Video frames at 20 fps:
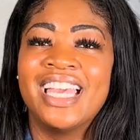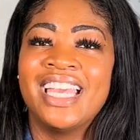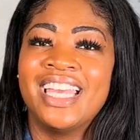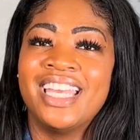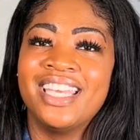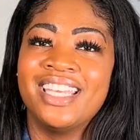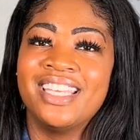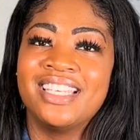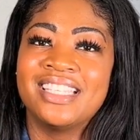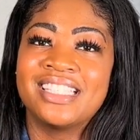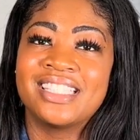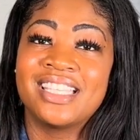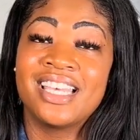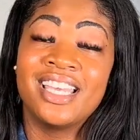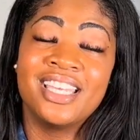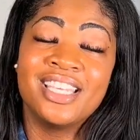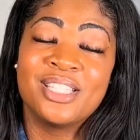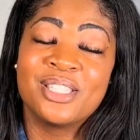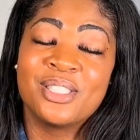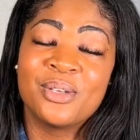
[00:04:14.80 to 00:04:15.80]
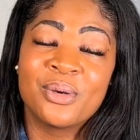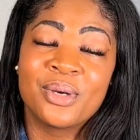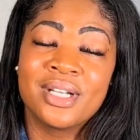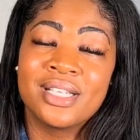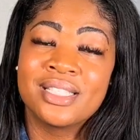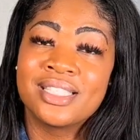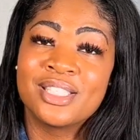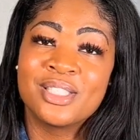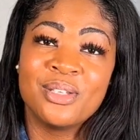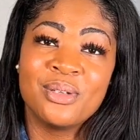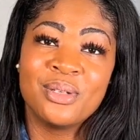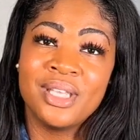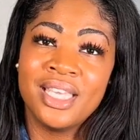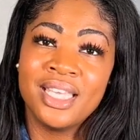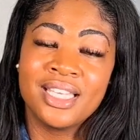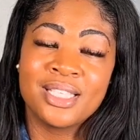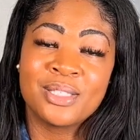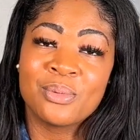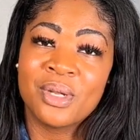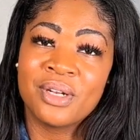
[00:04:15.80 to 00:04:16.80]
is that it's yours, it's unique,
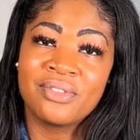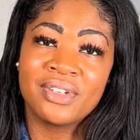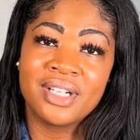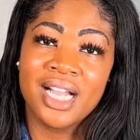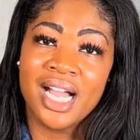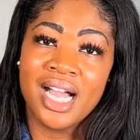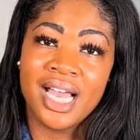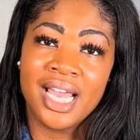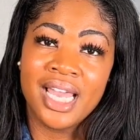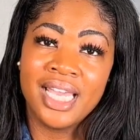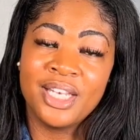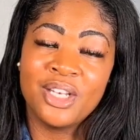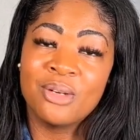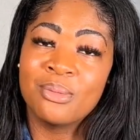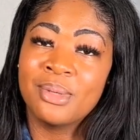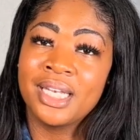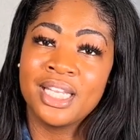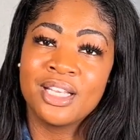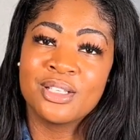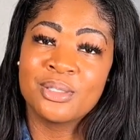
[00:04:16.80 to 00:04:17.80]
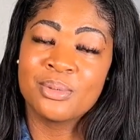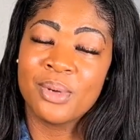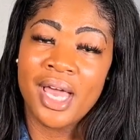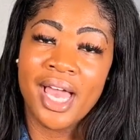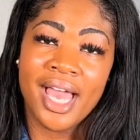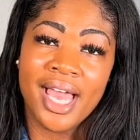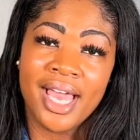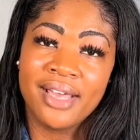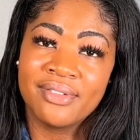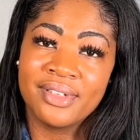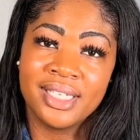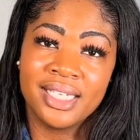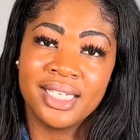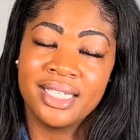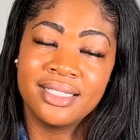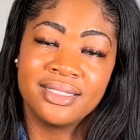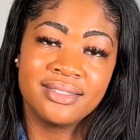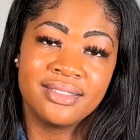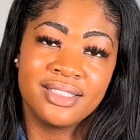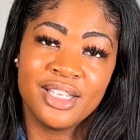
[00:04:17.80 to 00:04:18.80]
it's one of a kind, nobody else will have
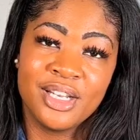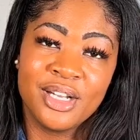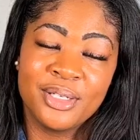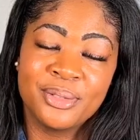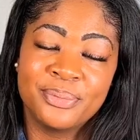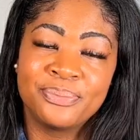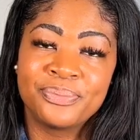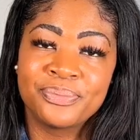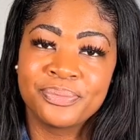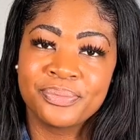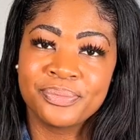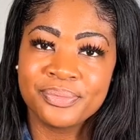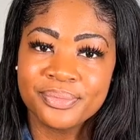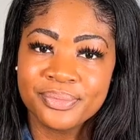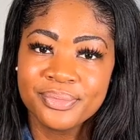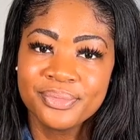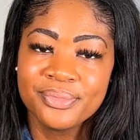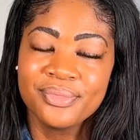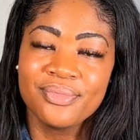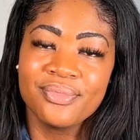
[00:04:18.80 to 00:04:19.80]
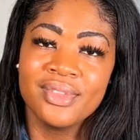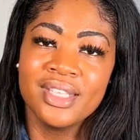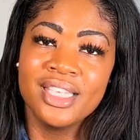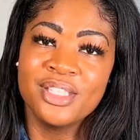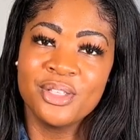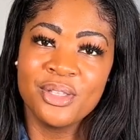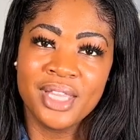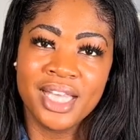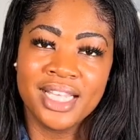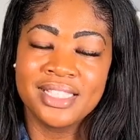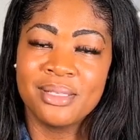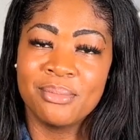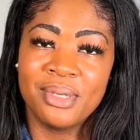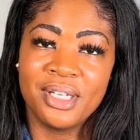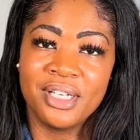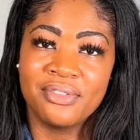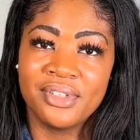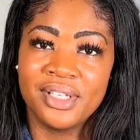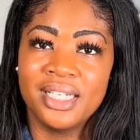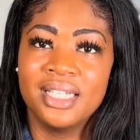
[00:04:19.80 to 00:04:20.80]
it. And so that's the
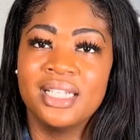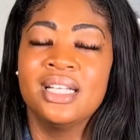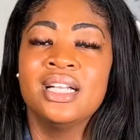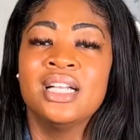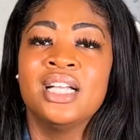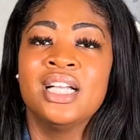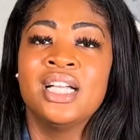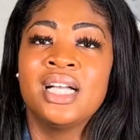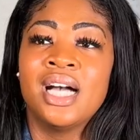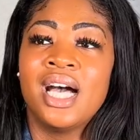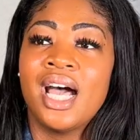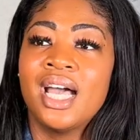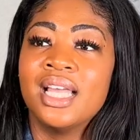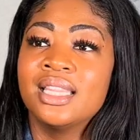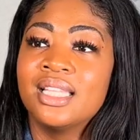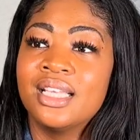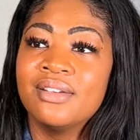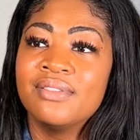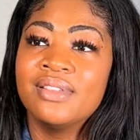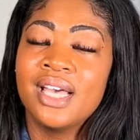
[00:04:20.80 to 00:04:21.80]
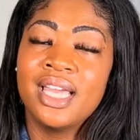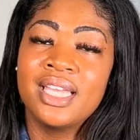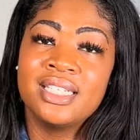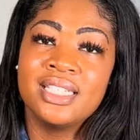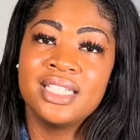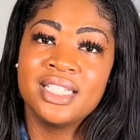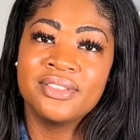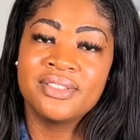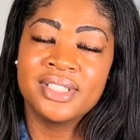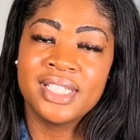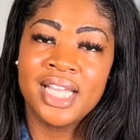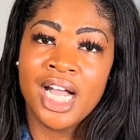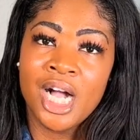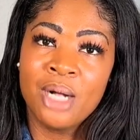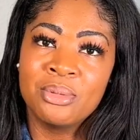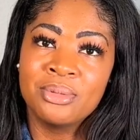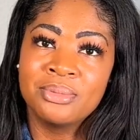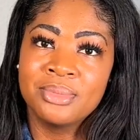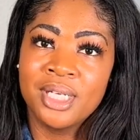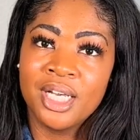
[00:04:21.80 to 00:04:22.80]
benefit. I love the idea of an
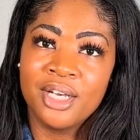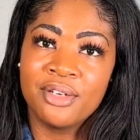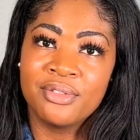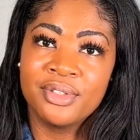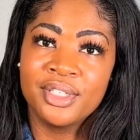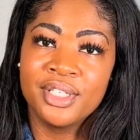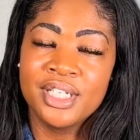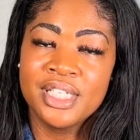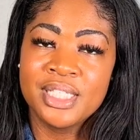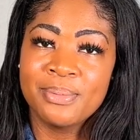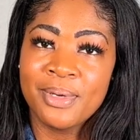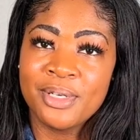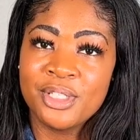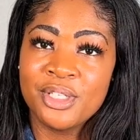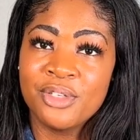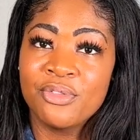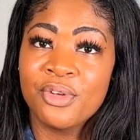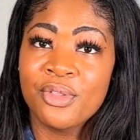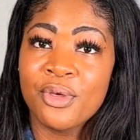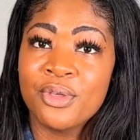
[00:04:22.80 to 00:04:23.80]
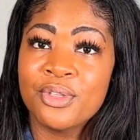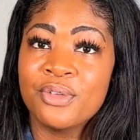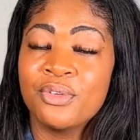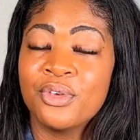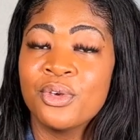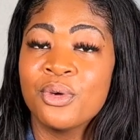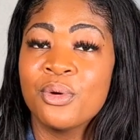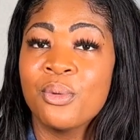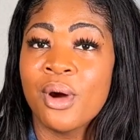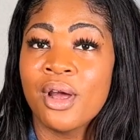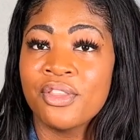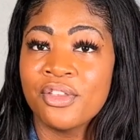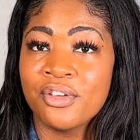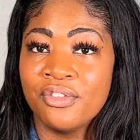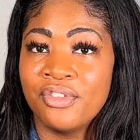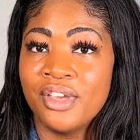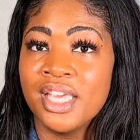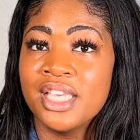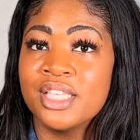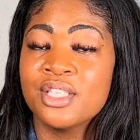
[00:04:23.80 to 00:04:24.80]
album cover, especially for those of you who are the
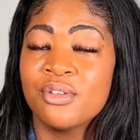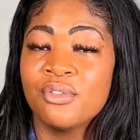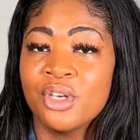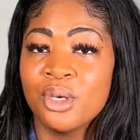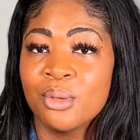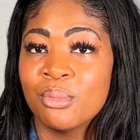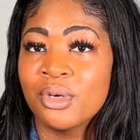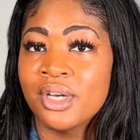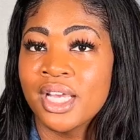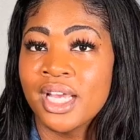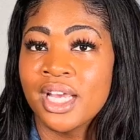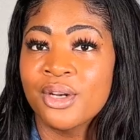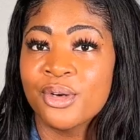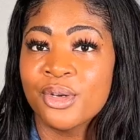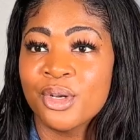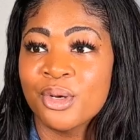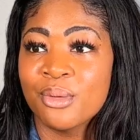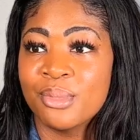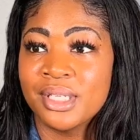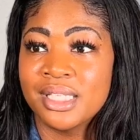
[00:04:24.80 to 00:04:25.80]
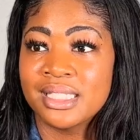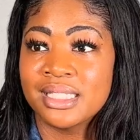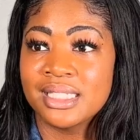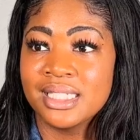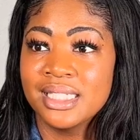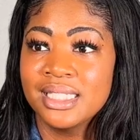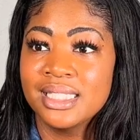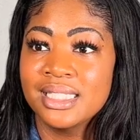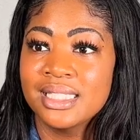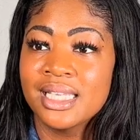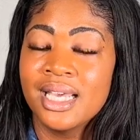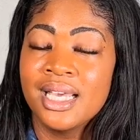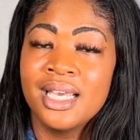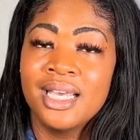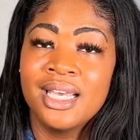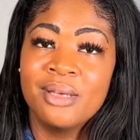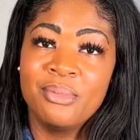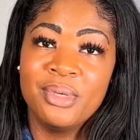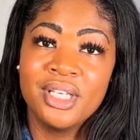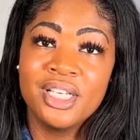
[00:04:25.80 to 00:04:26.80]
face of your brand or your business,
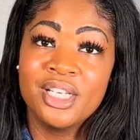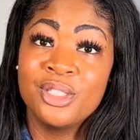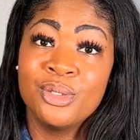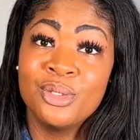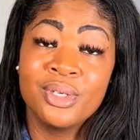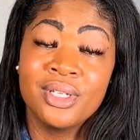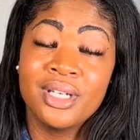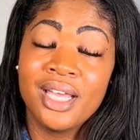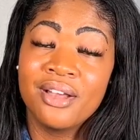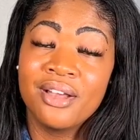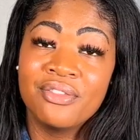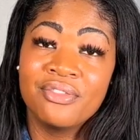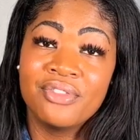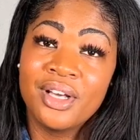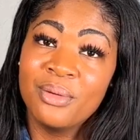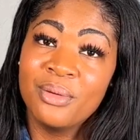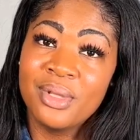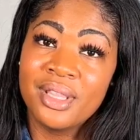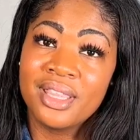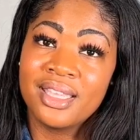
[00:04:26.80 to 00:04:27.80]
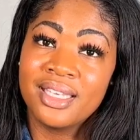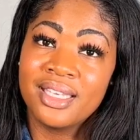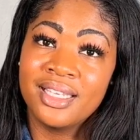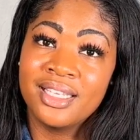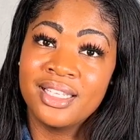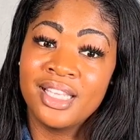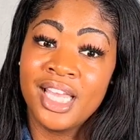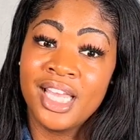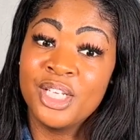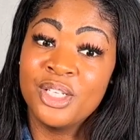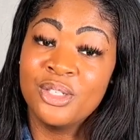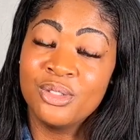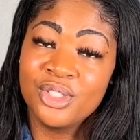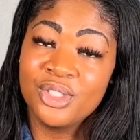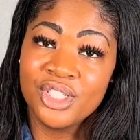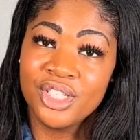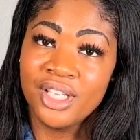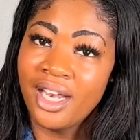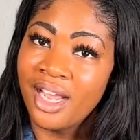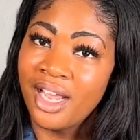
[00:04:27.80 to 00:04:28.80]
because you can have fun with it and you
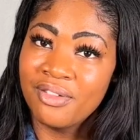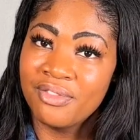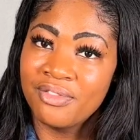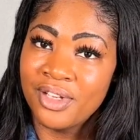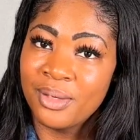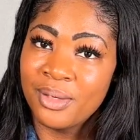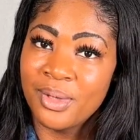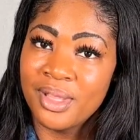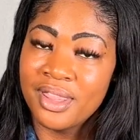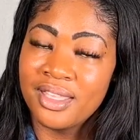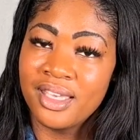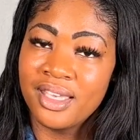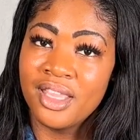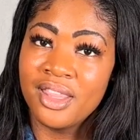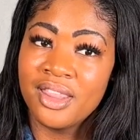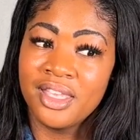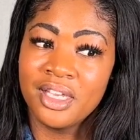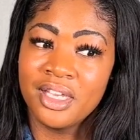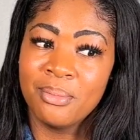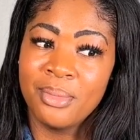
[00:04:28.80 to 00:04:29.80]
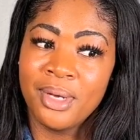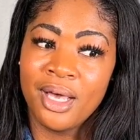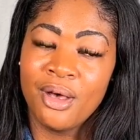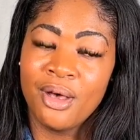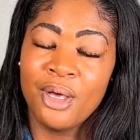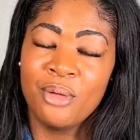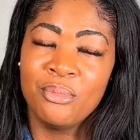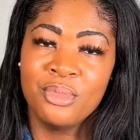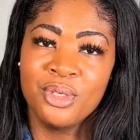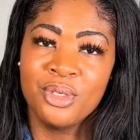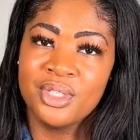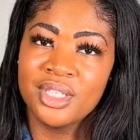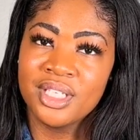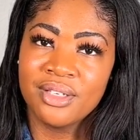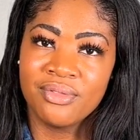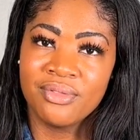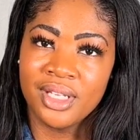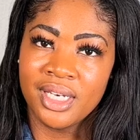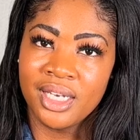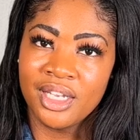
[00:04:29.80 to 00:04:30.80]
should have fun with it. Think about a music
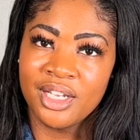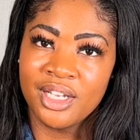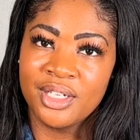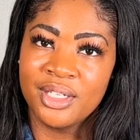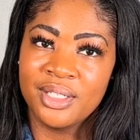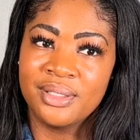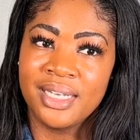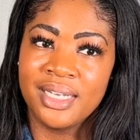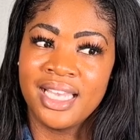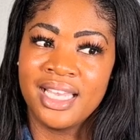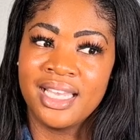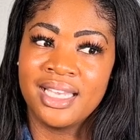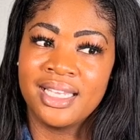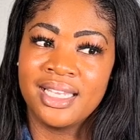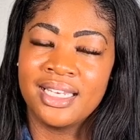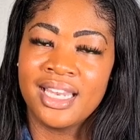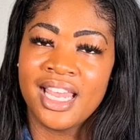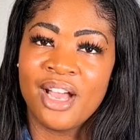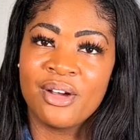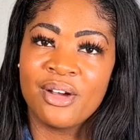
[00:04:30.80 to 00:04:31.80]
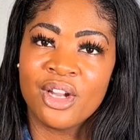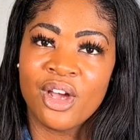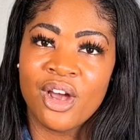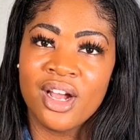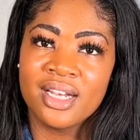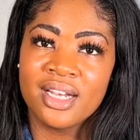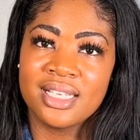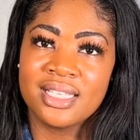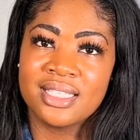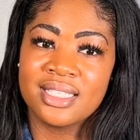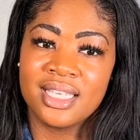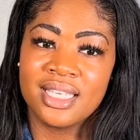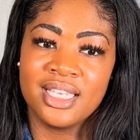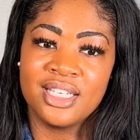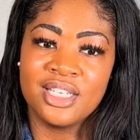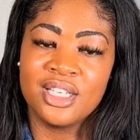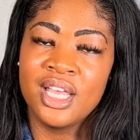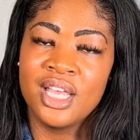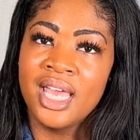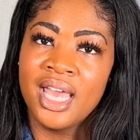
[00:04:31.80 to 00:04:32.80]
video and how an artist
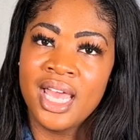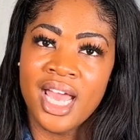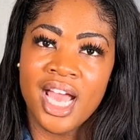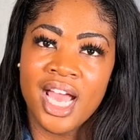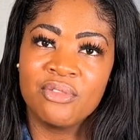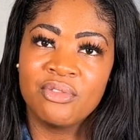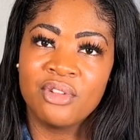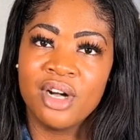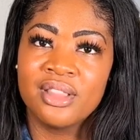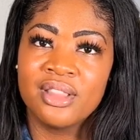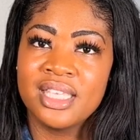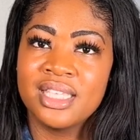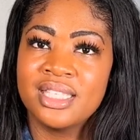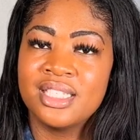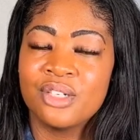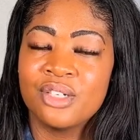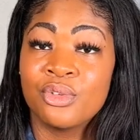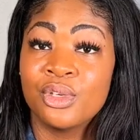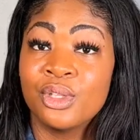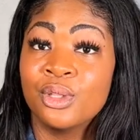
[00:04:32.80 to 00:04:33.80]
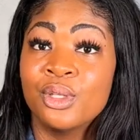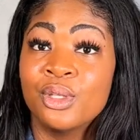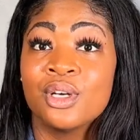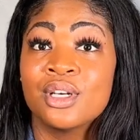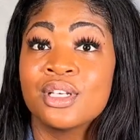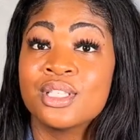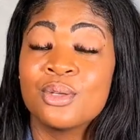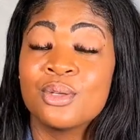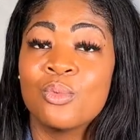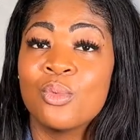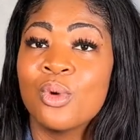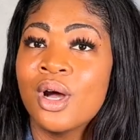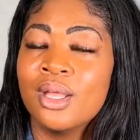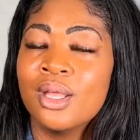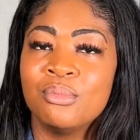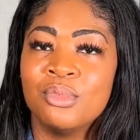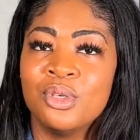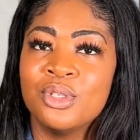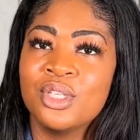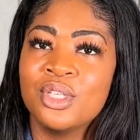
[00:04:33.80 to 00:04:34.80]
can have all these different looks in
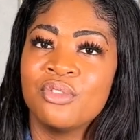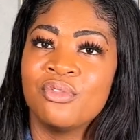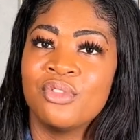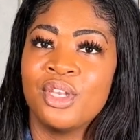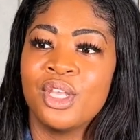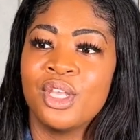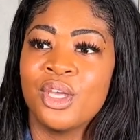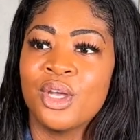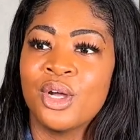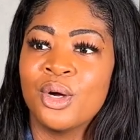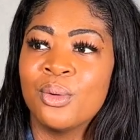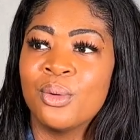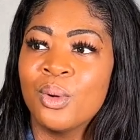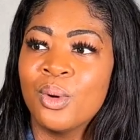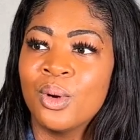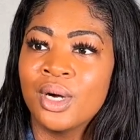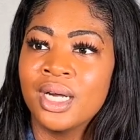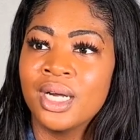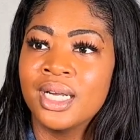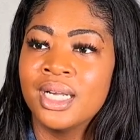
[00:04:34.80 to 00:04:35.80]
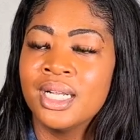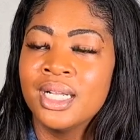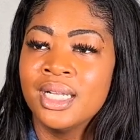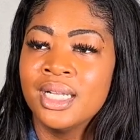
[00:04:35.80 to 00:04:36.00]
one music video, or